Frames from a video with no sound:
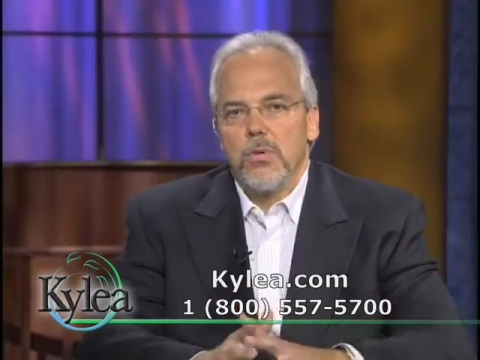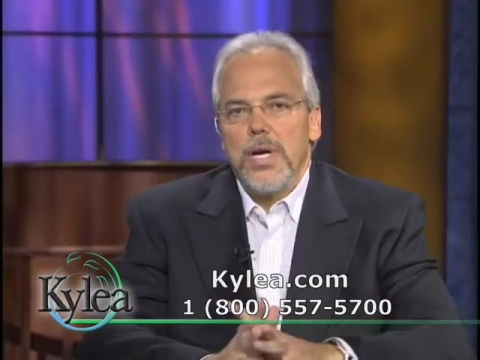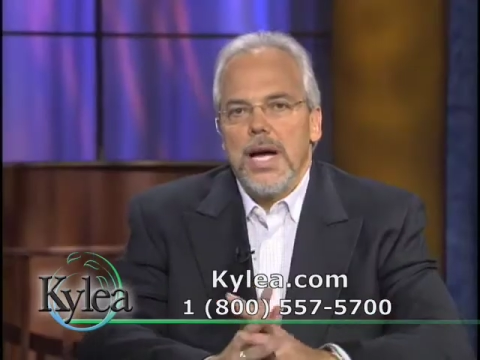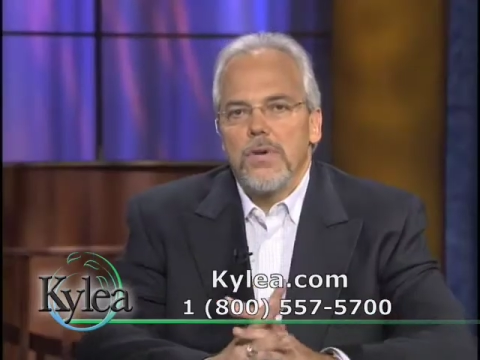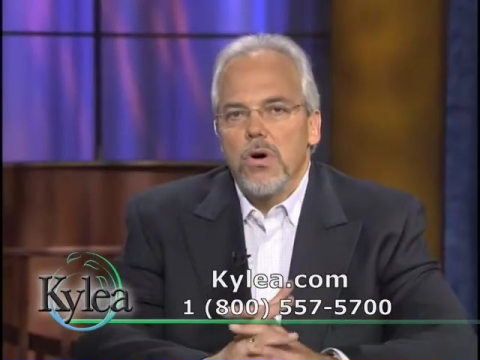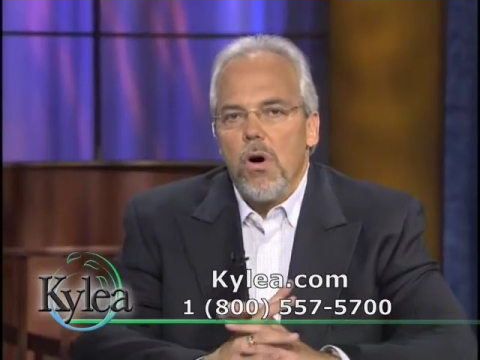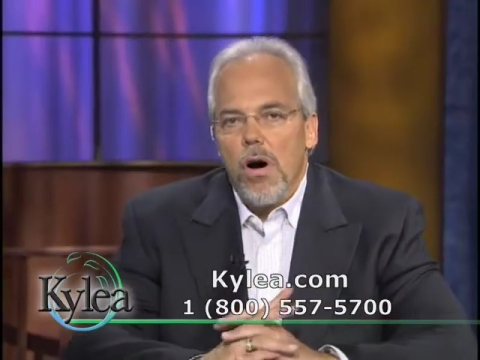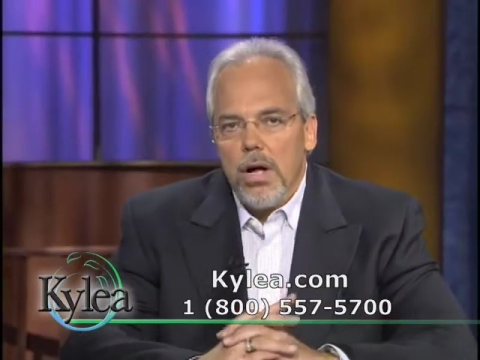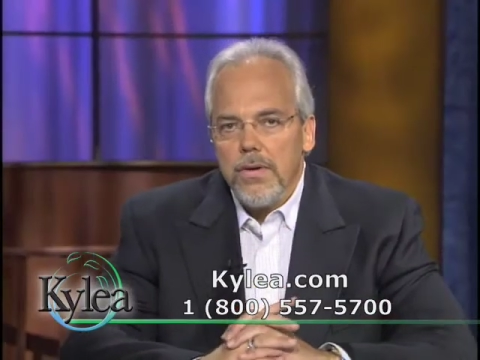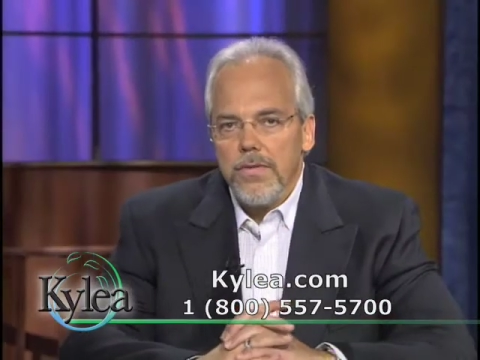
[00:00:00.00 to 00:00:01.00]
we have a
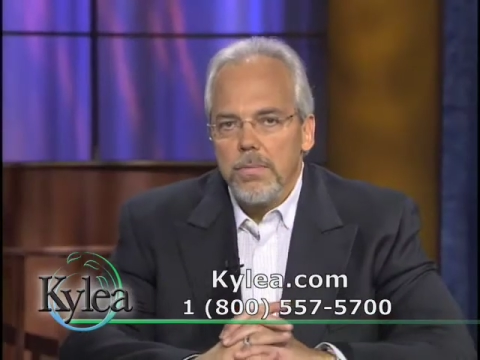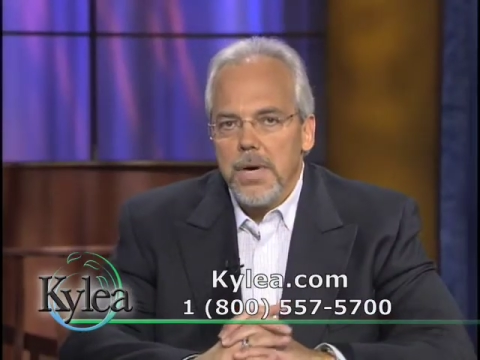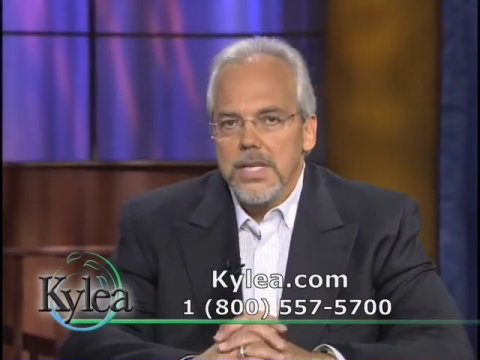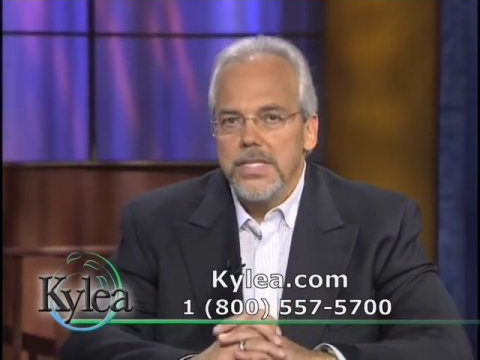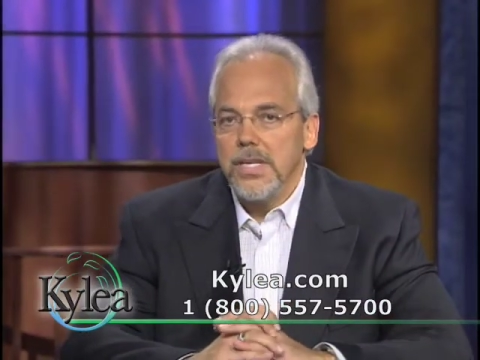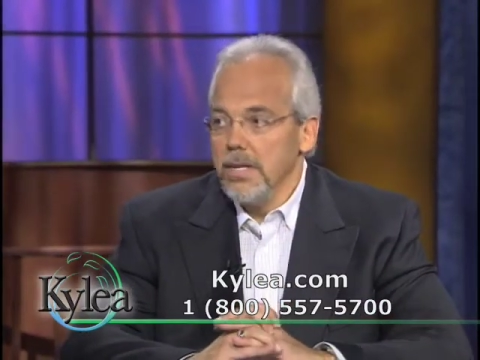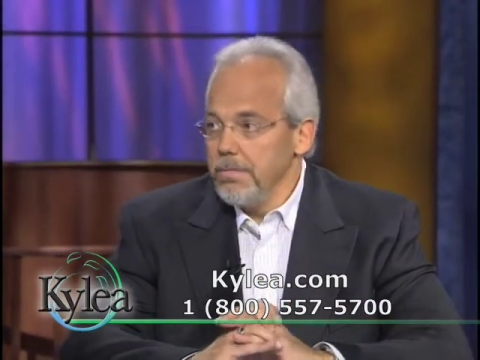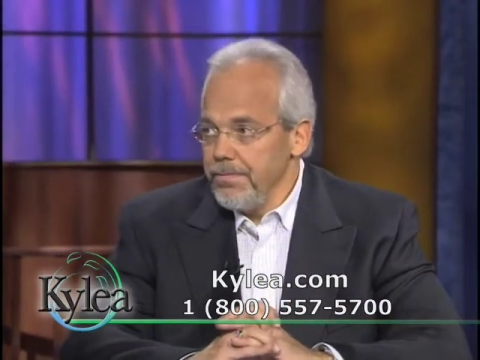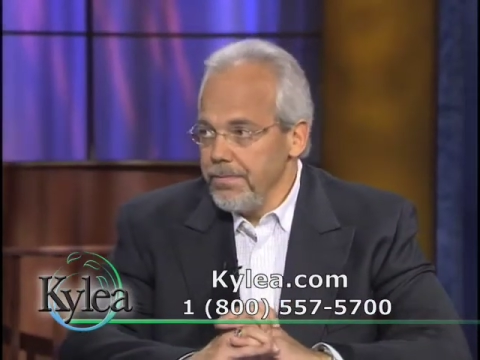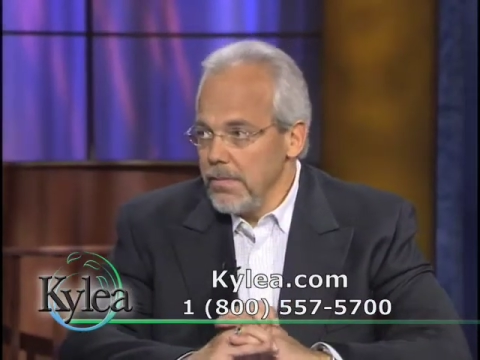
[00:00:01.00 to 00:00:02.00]
call from
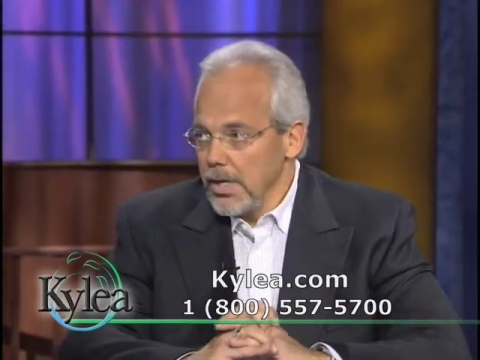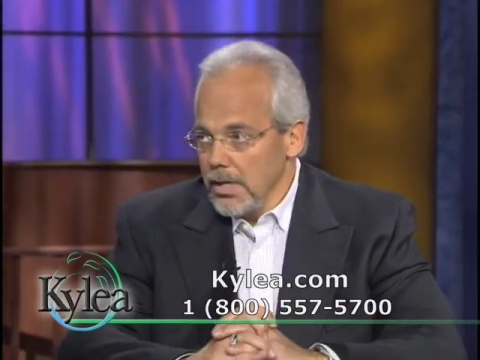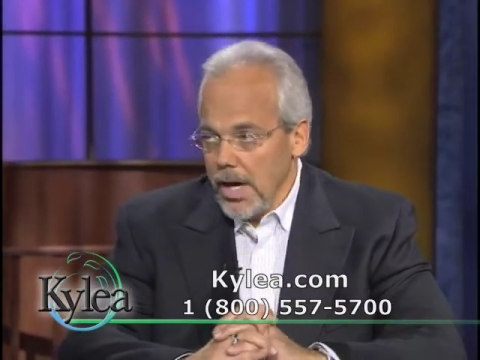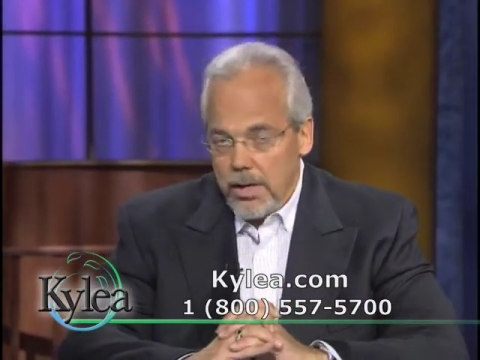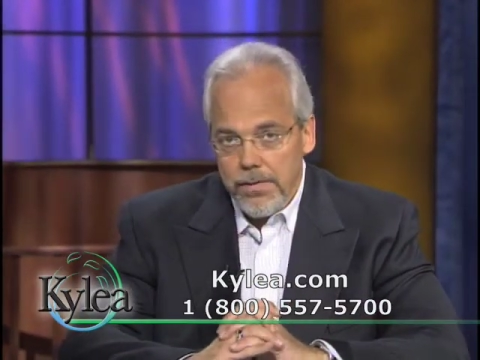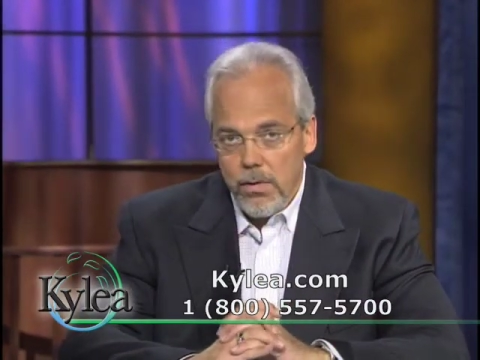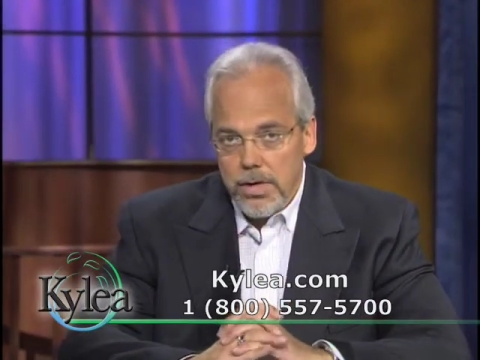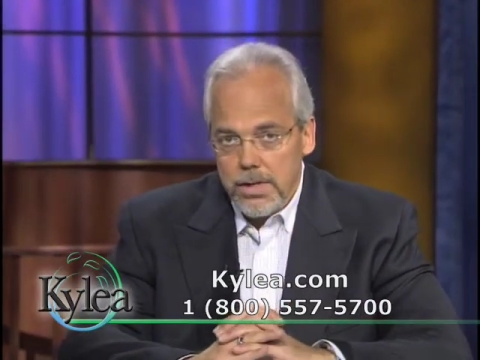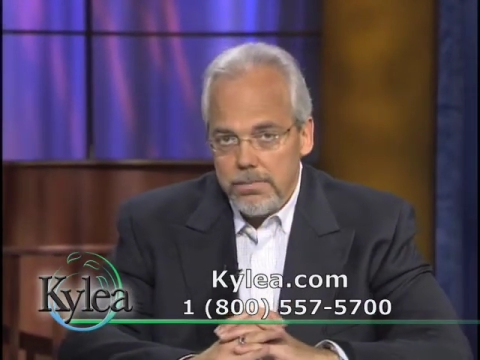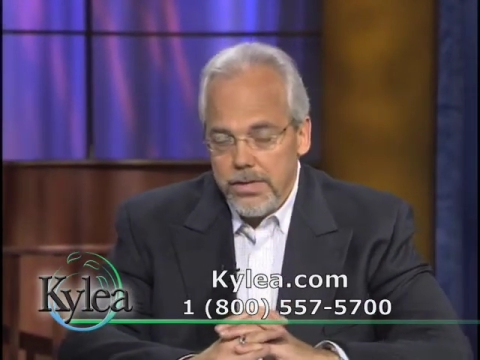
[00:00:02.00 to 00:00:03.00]
Tim in
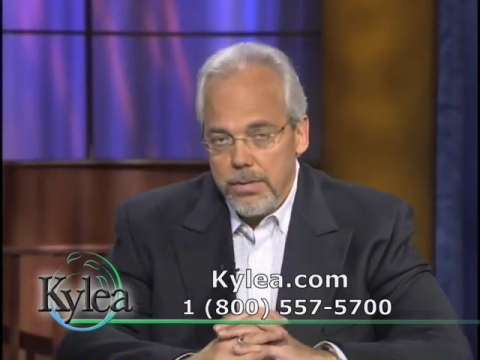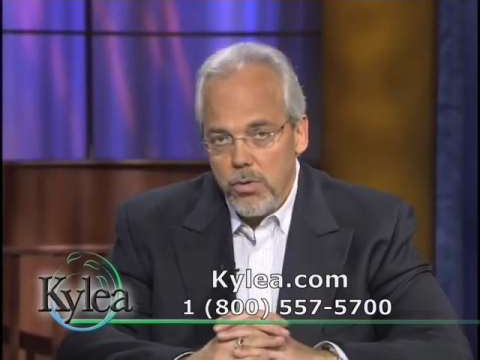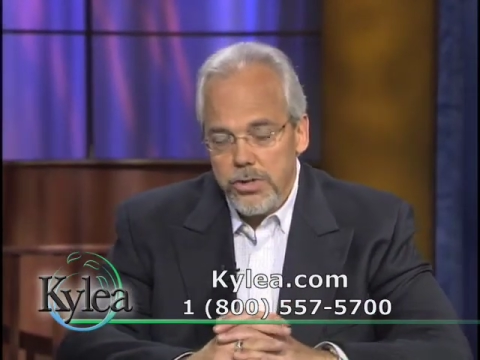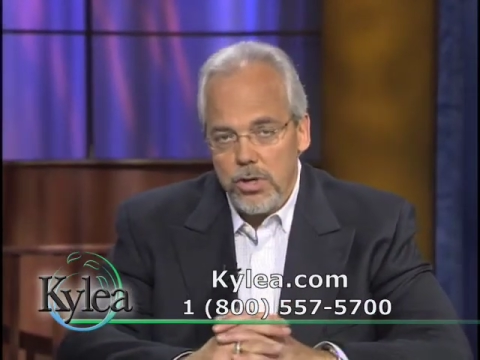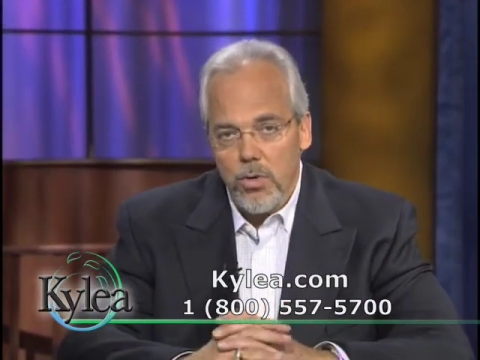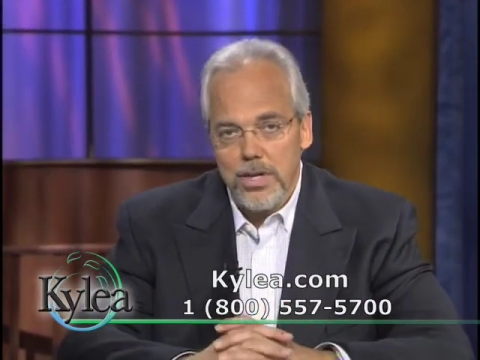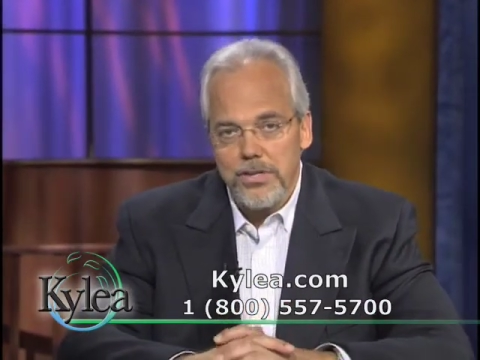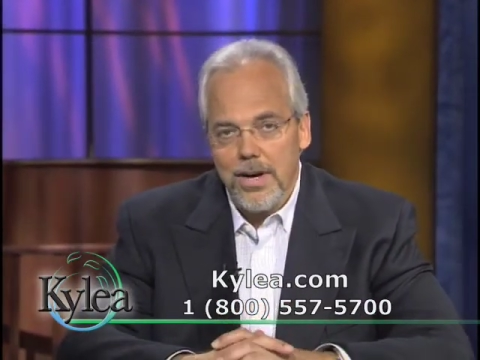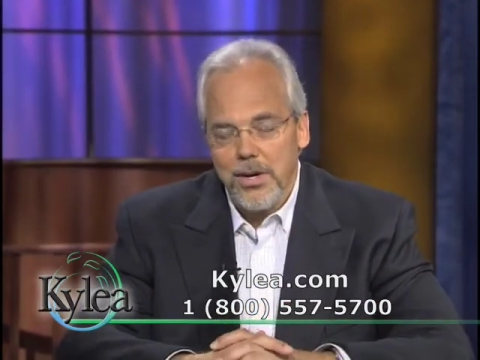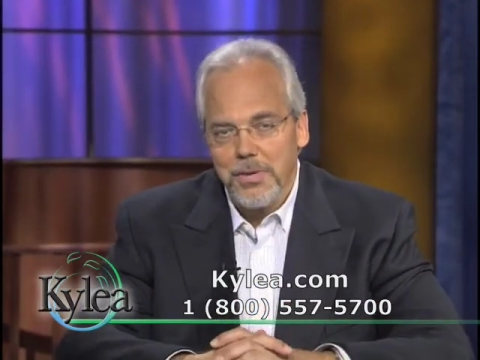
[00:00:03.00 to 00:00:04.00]
California. Tim, what's your
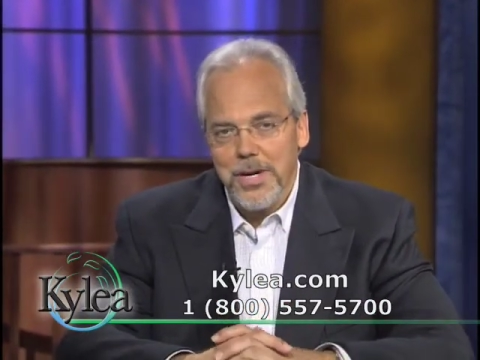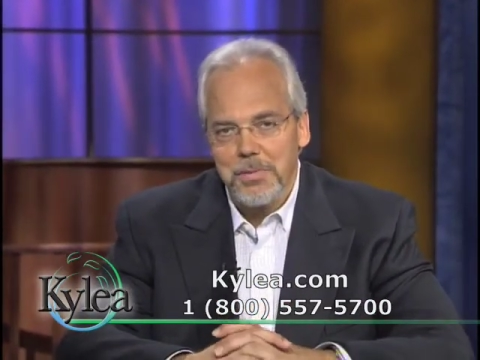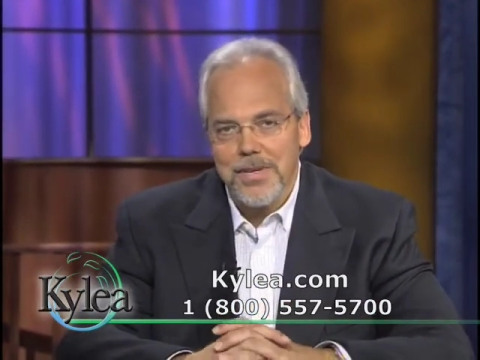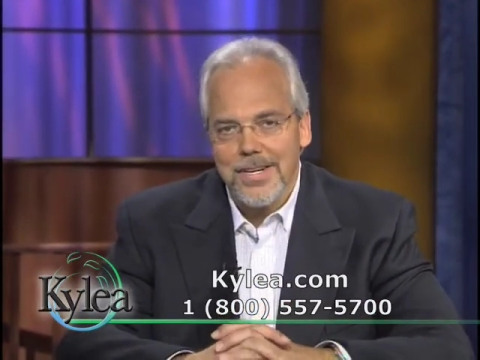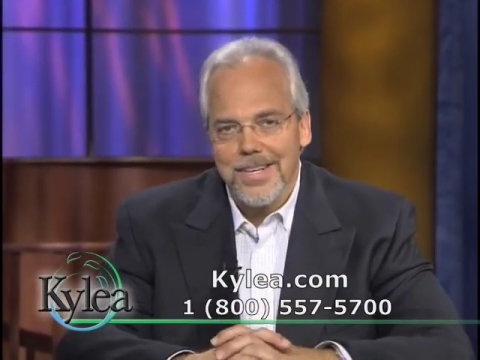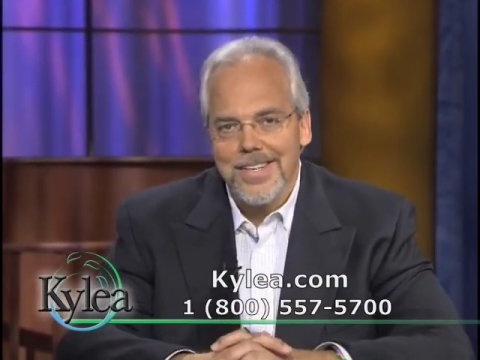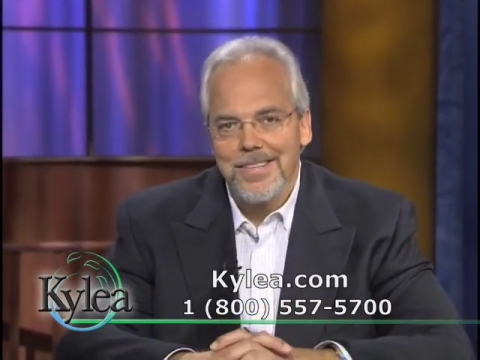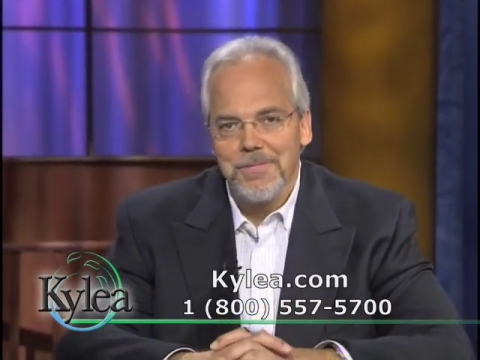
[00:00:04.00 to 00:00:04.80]
question? How can we help you today?